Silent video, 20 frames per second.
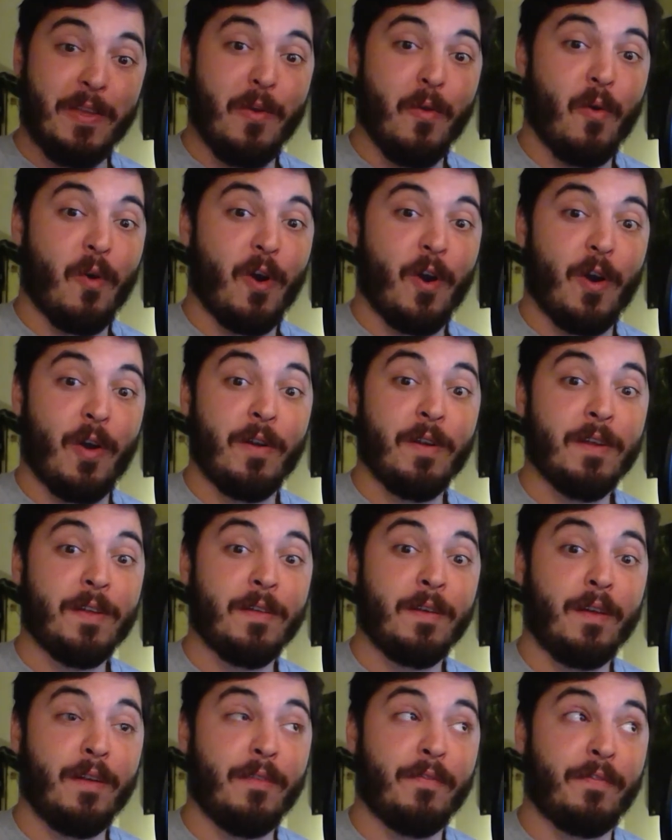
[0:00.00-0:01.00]
your
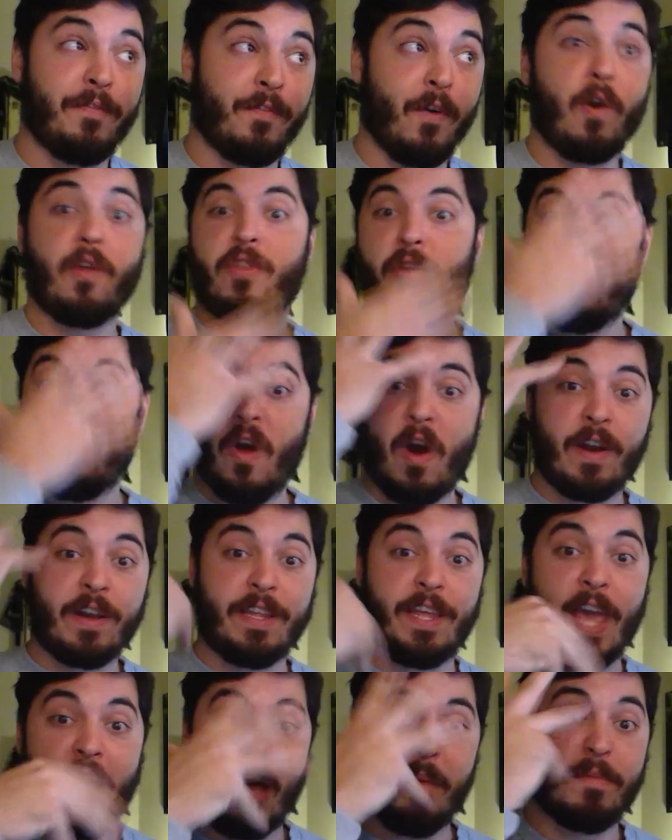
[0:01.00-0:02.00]
further
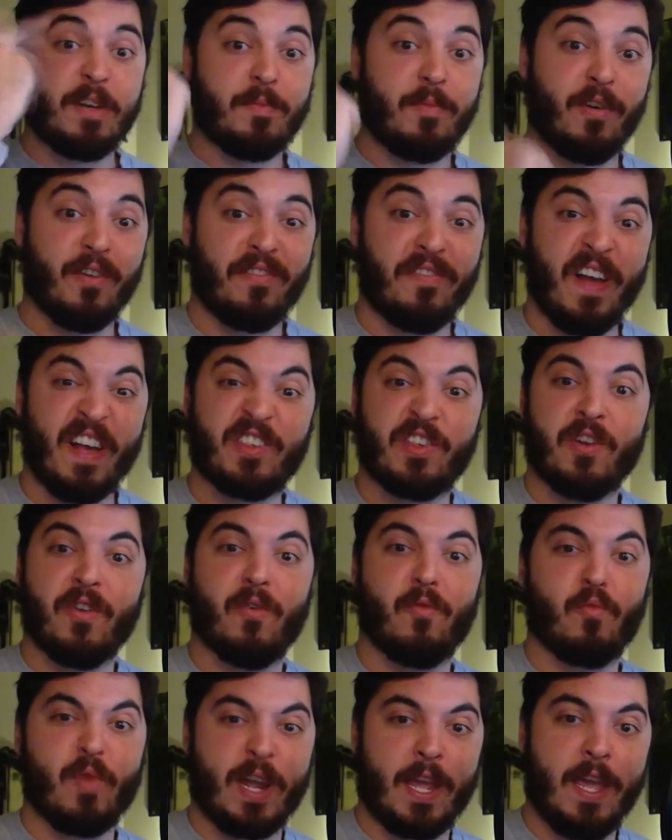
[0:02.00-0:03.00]
unkempt
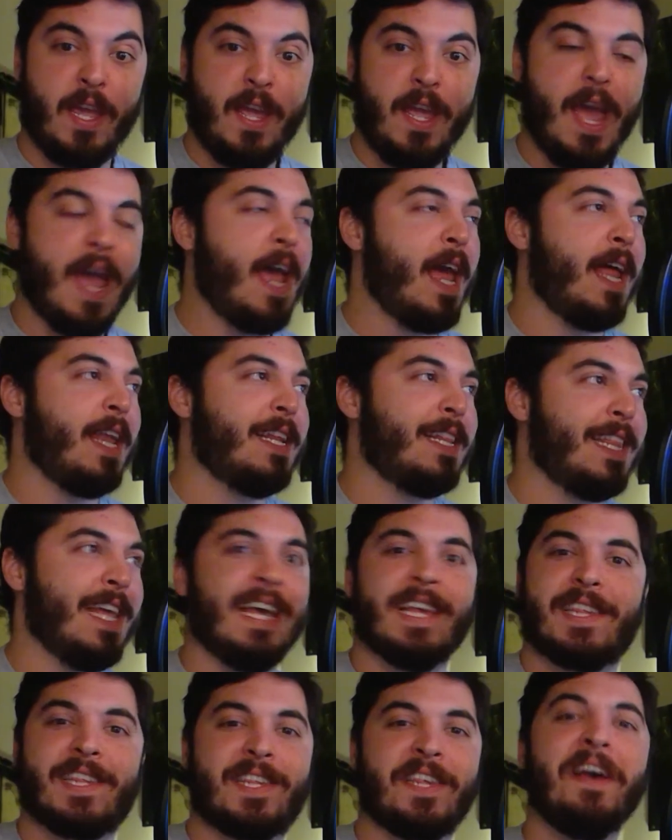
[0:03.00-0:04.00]
Professor Ricky, and
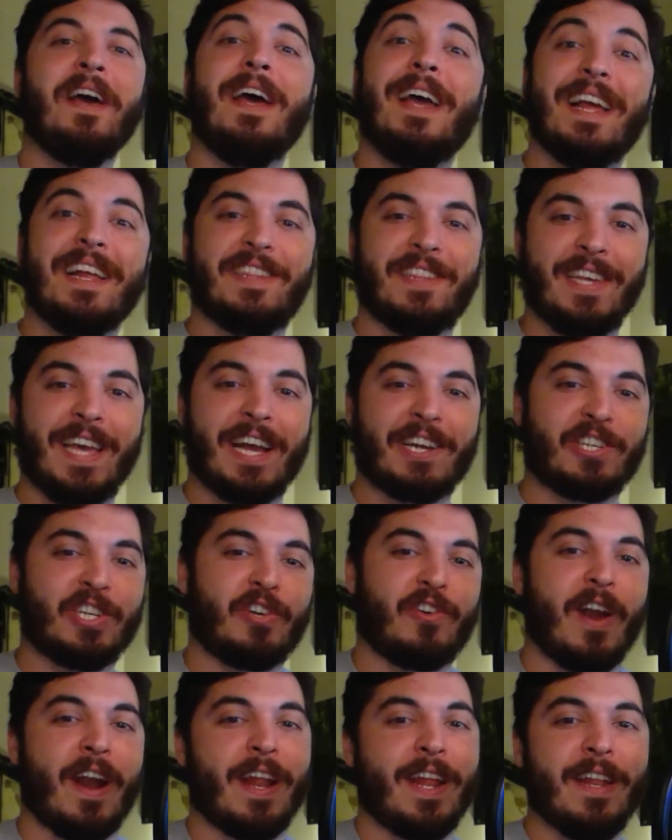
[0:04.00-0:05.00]
this is the extra
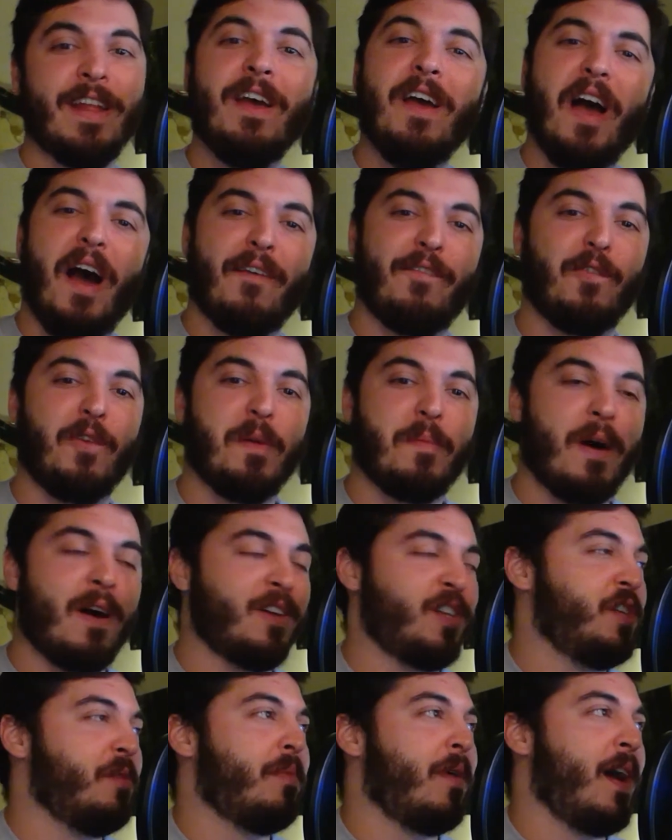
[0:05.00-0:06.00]
credit of the
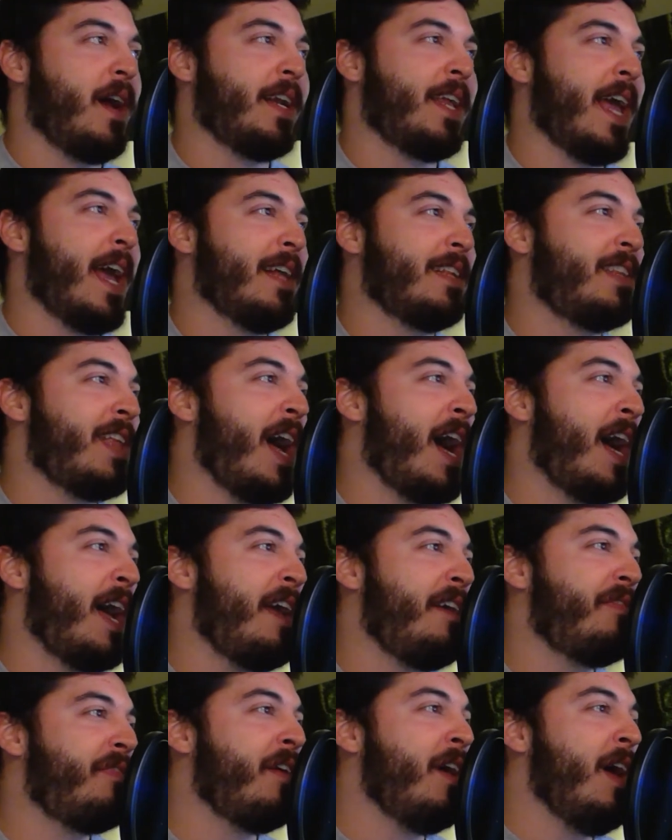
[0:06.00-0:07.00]
Weebology podcast.
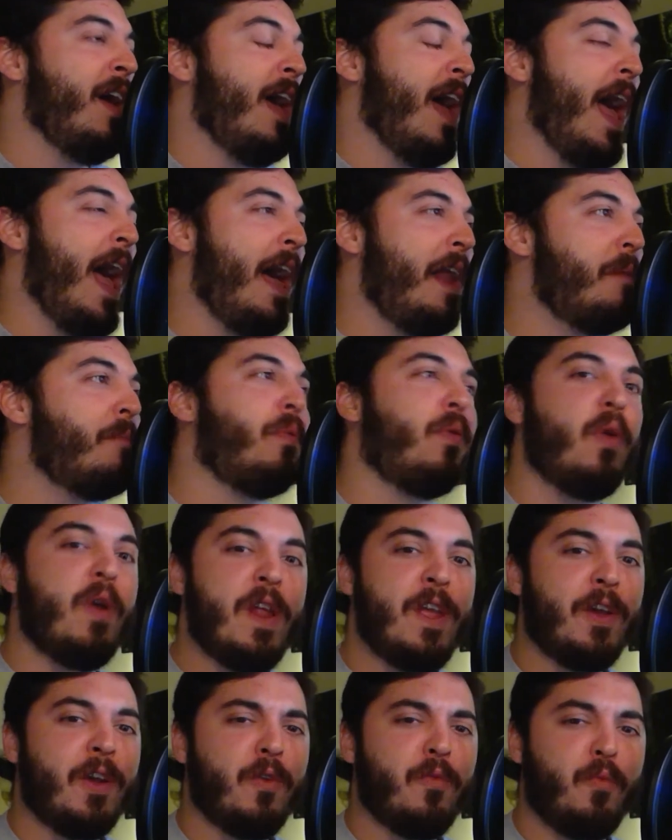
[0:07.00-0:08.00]
I've had a
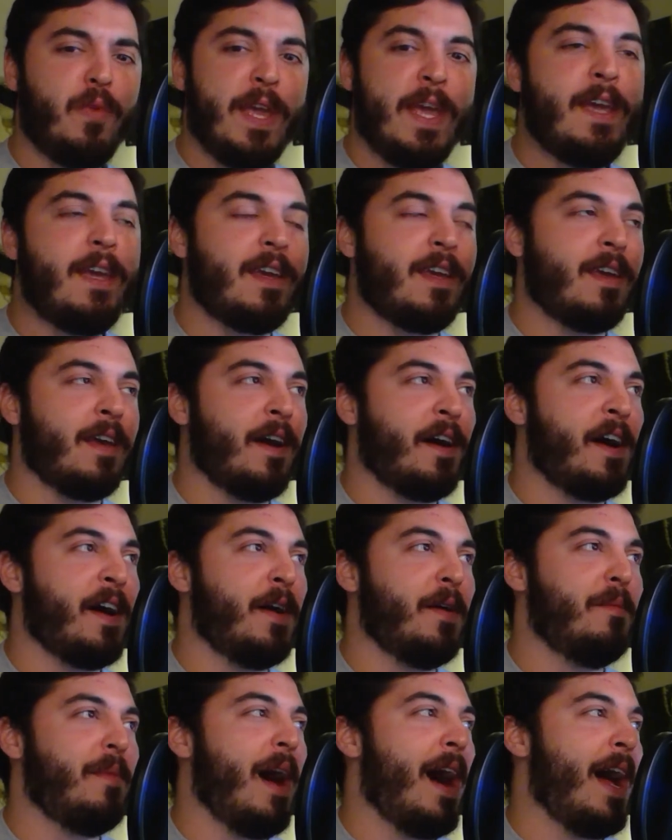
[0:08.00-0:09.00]
pretty good week.
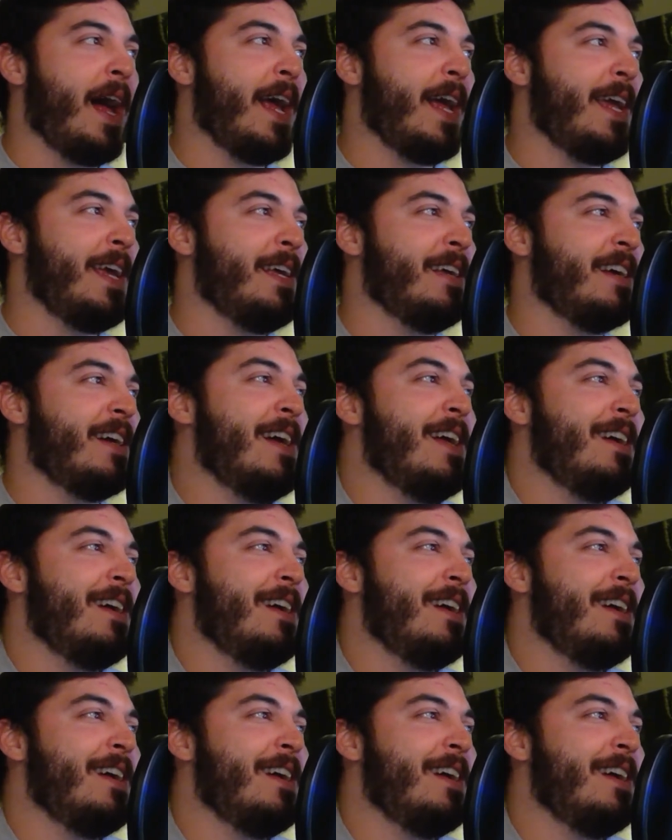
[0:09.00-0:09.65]
I